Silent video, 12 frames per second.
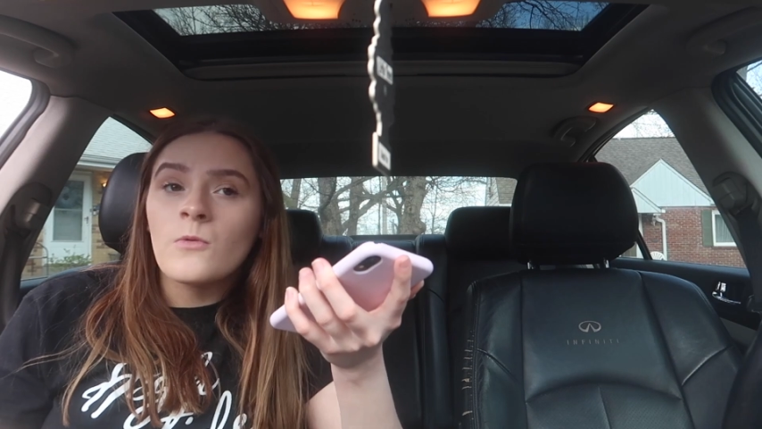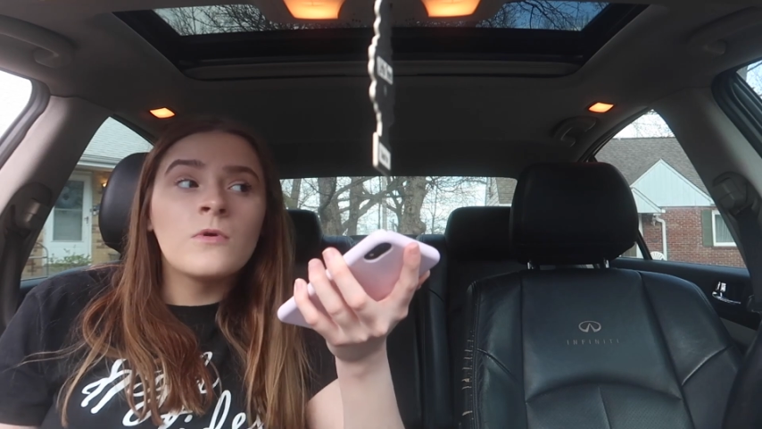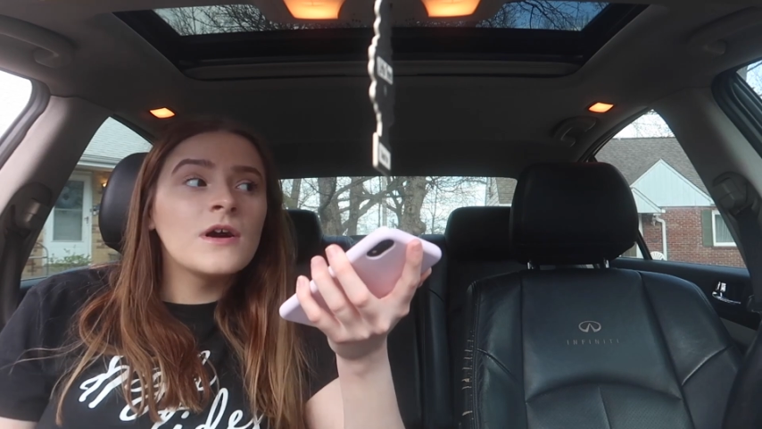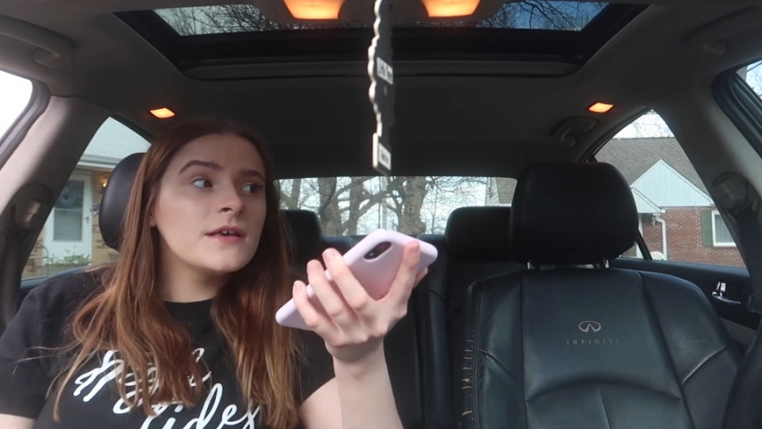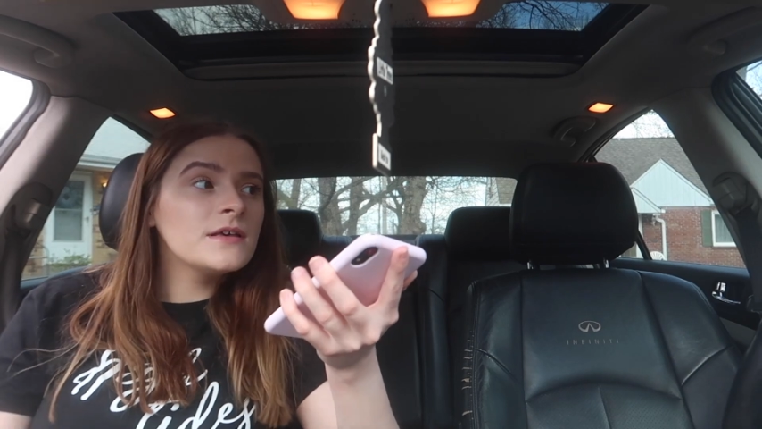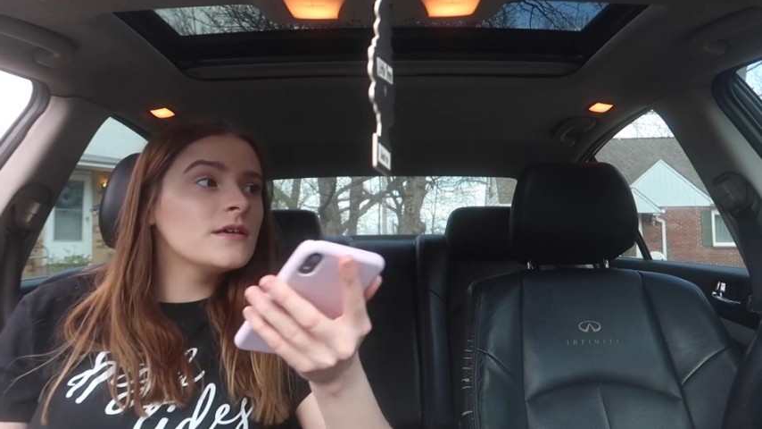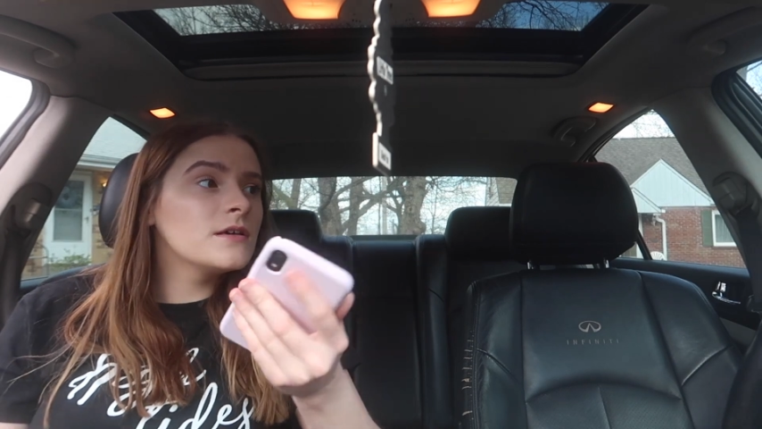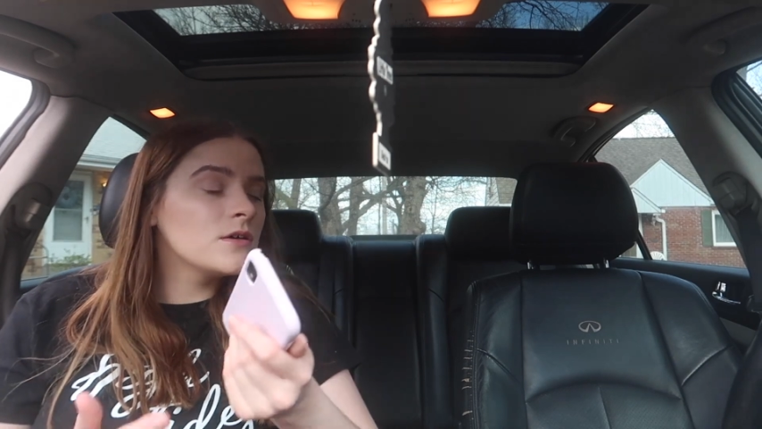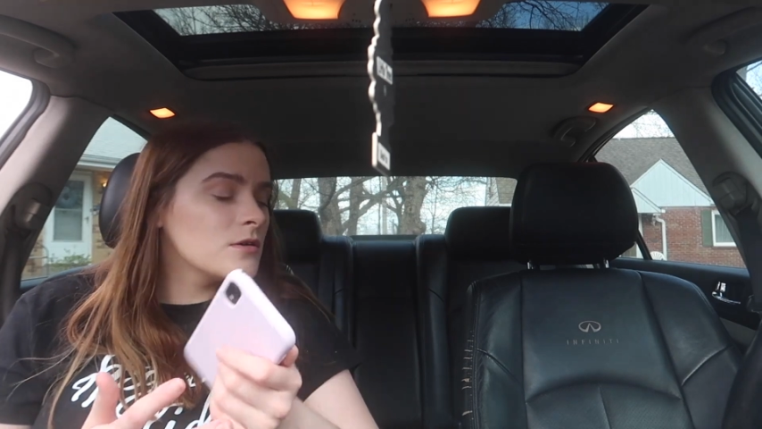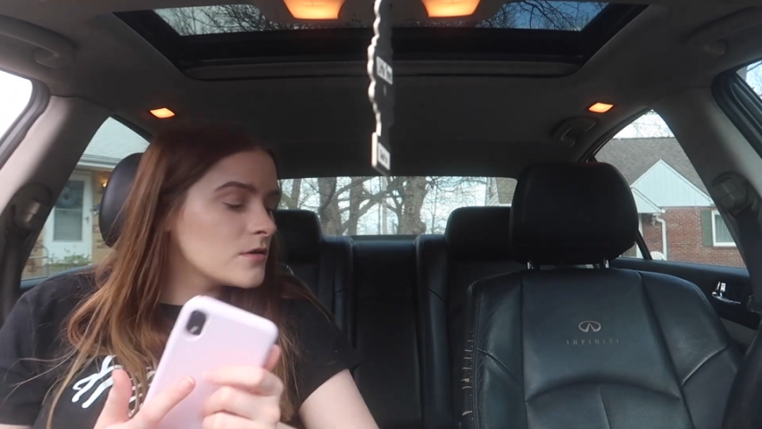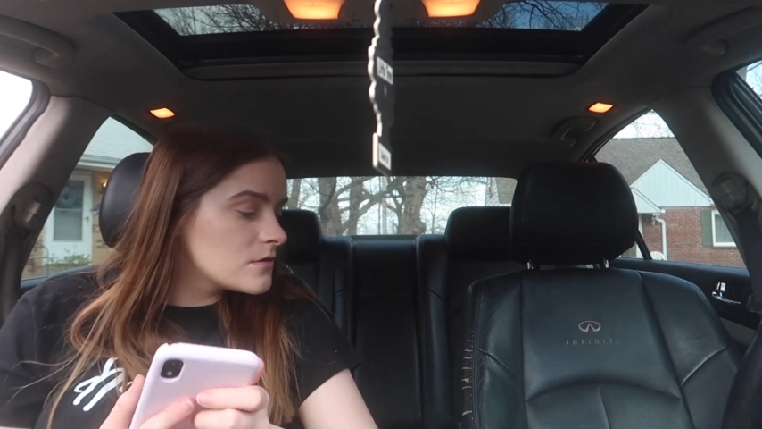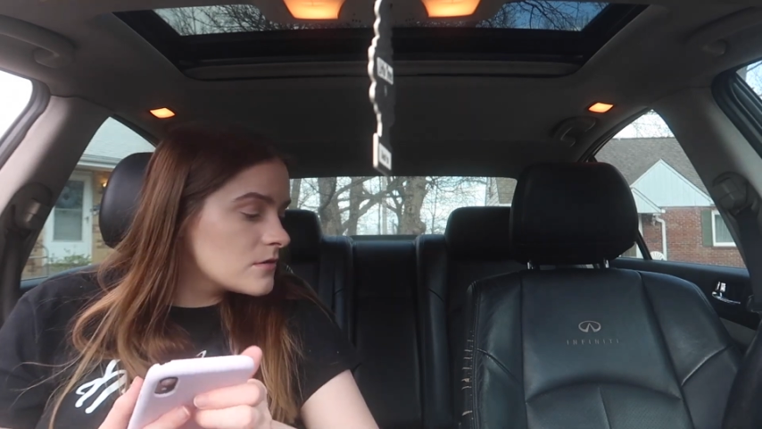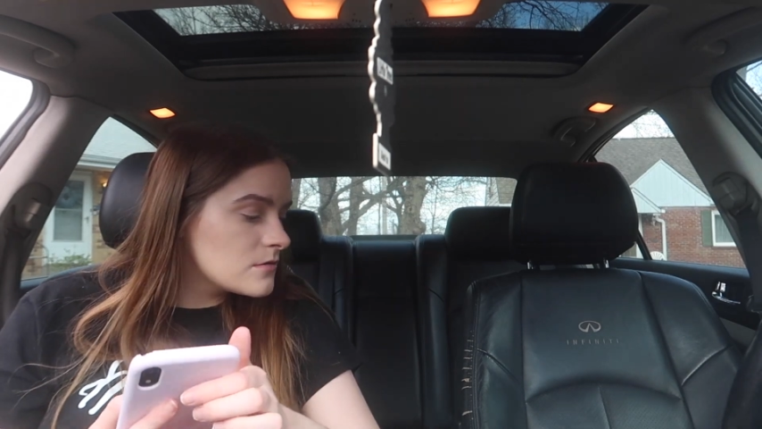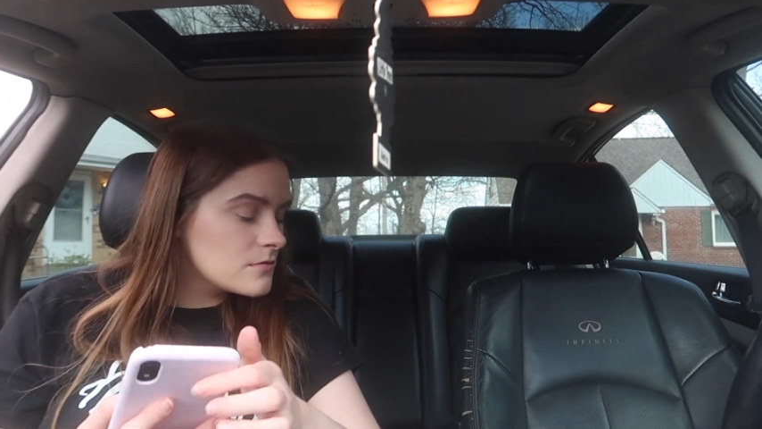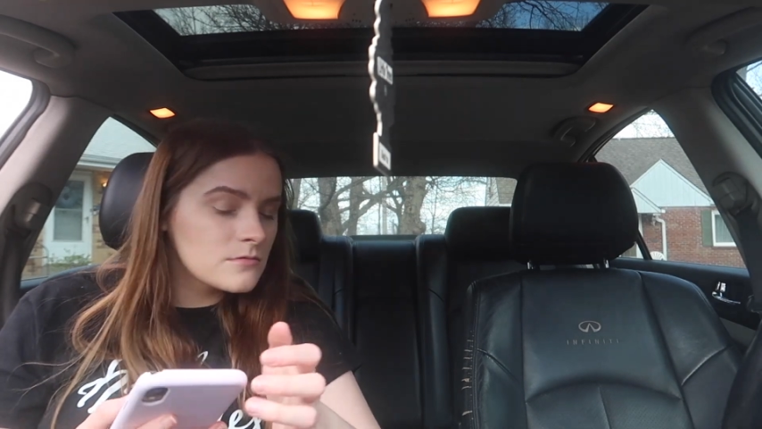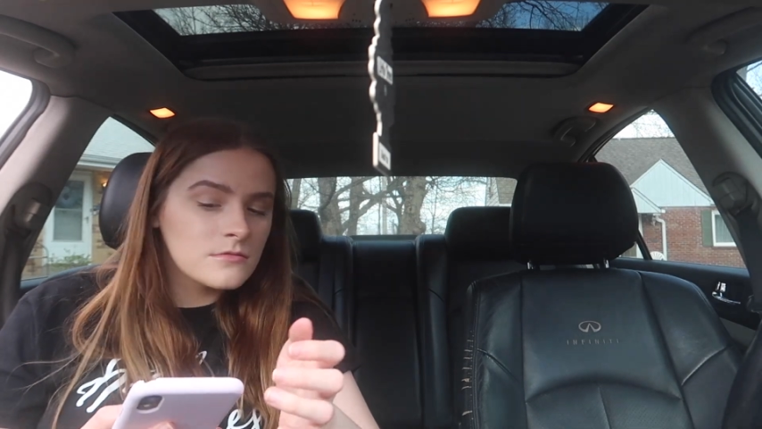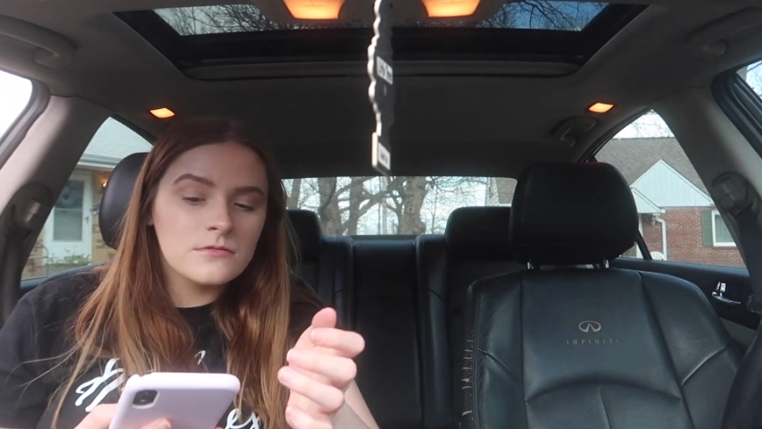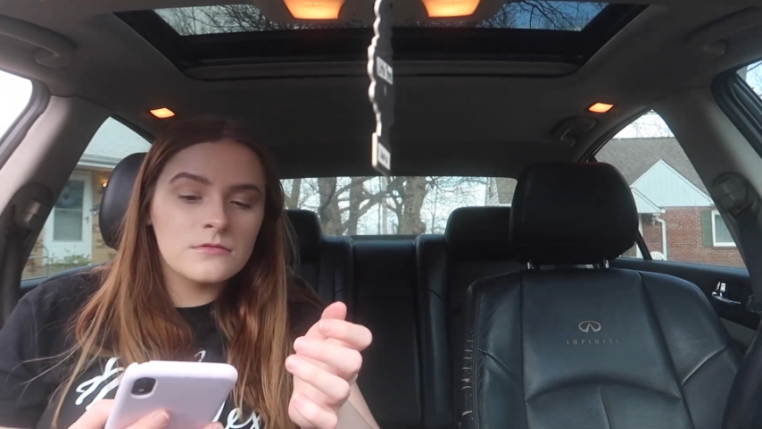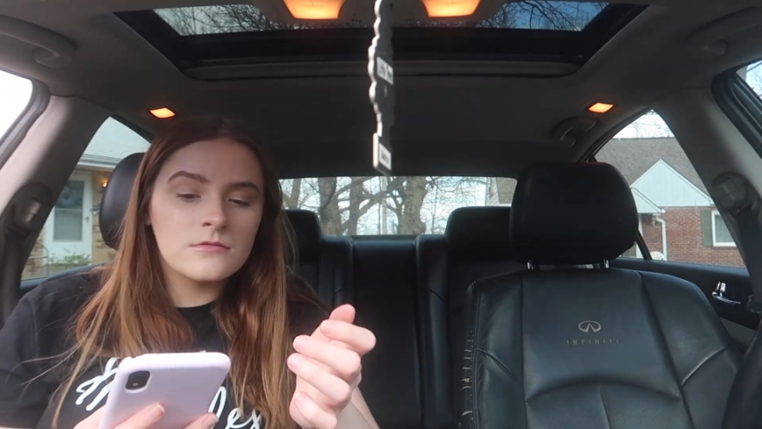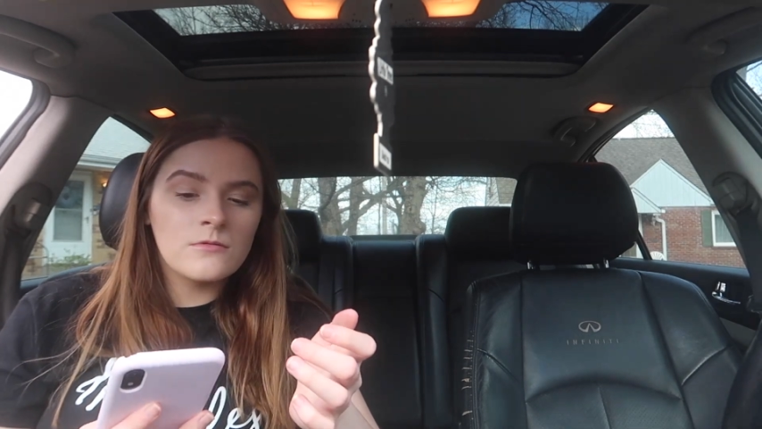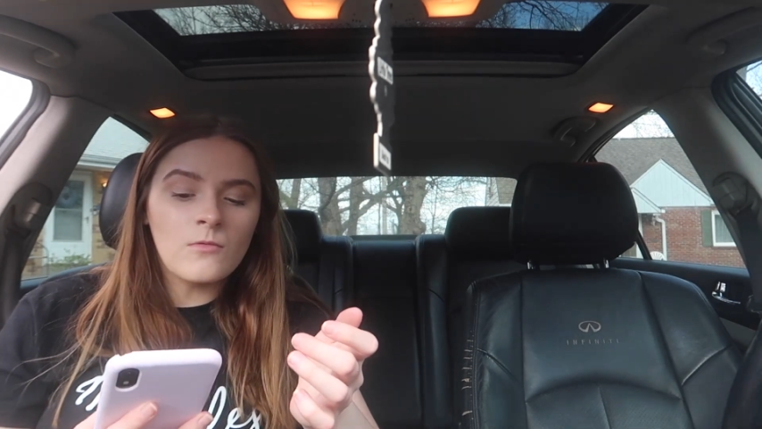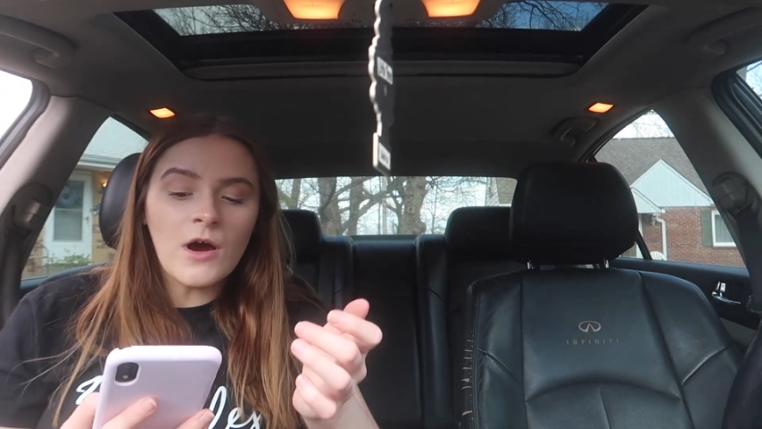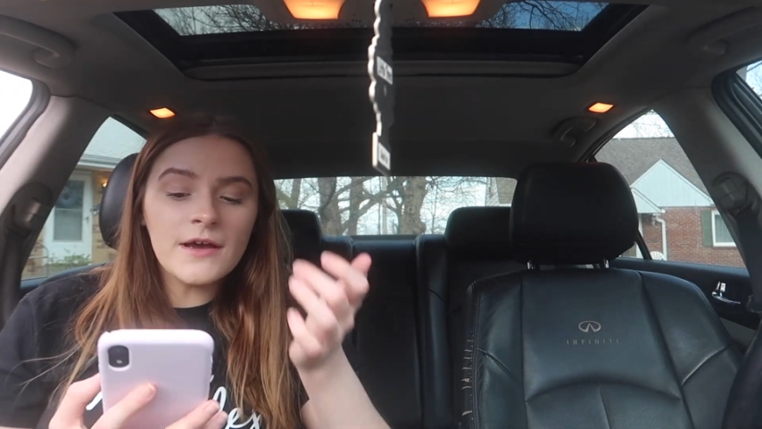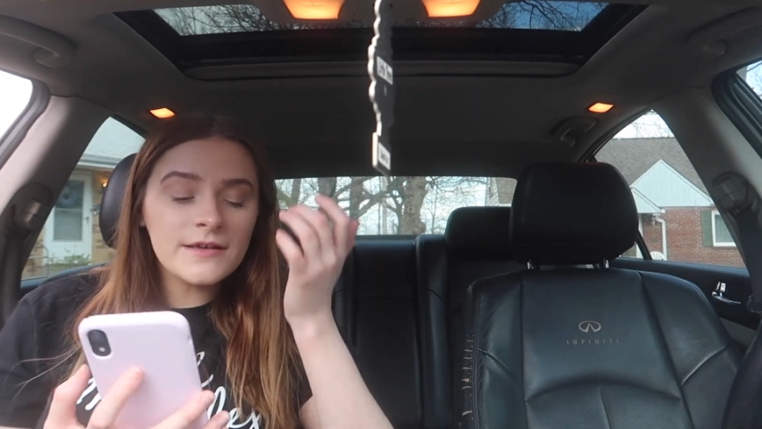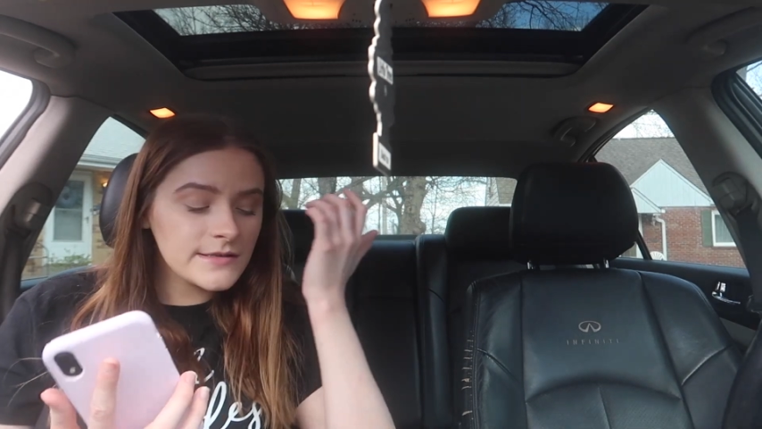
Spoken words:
What? Why